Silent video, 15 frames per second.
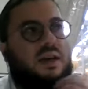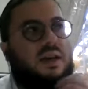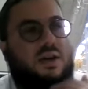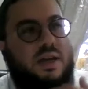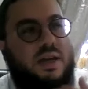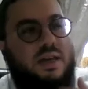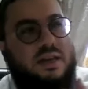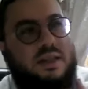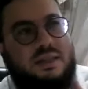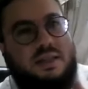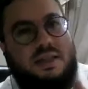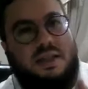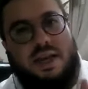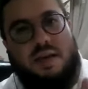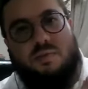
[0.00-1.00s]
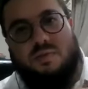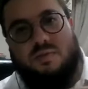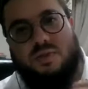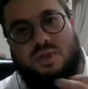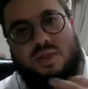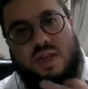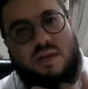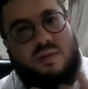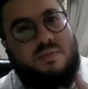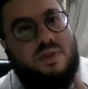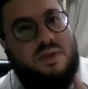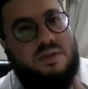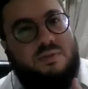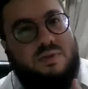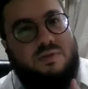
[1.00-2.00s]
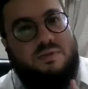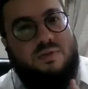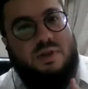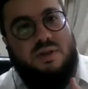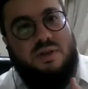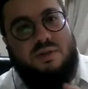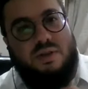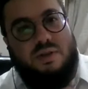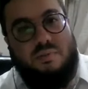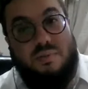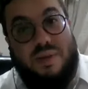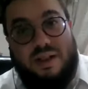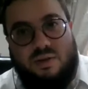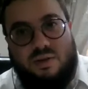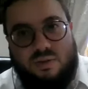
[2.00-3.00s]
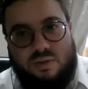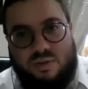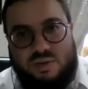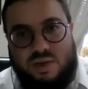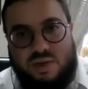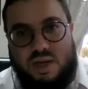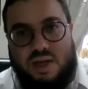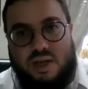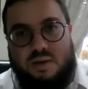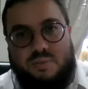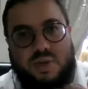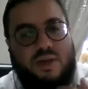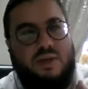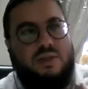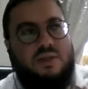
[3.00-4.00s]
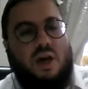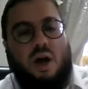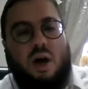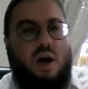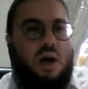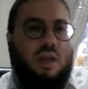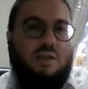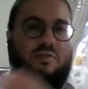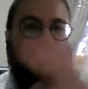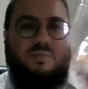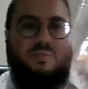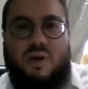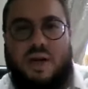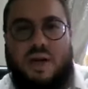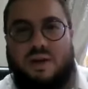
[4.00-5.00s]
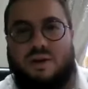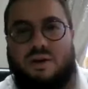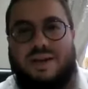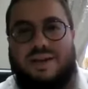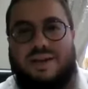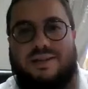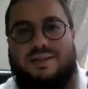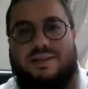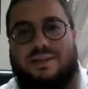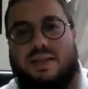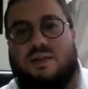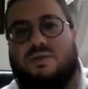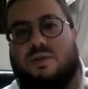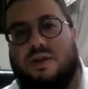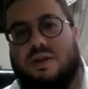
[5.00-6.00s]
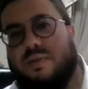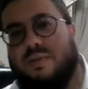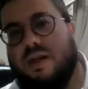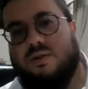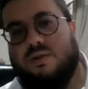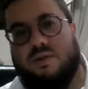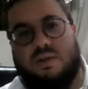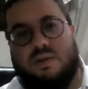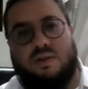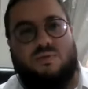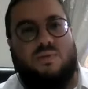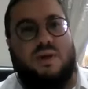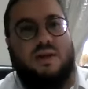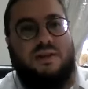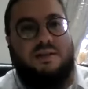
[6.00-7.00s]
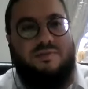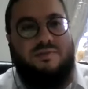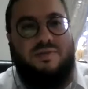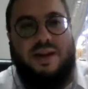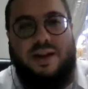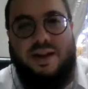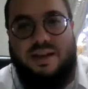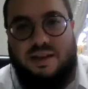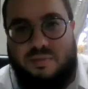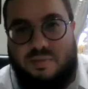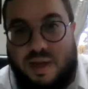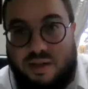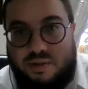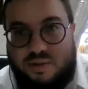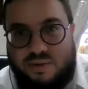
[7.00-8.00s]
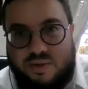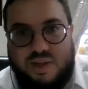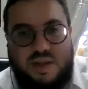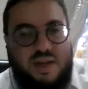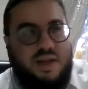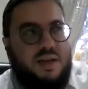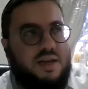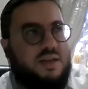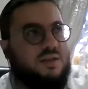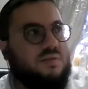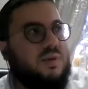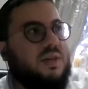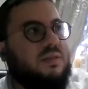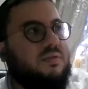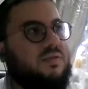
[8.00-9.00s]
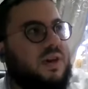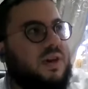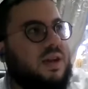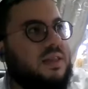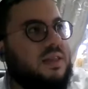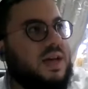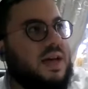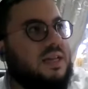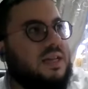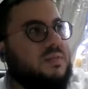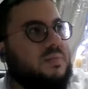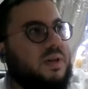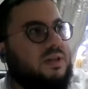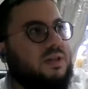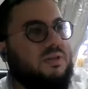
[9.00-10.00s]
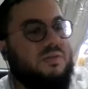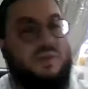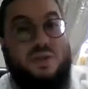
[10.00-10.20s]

Okay, and this name of Hashem is referring to the Malchut, because all of prayer is tikkun malchut, is rectifying the malchut, is rectifying the aspect of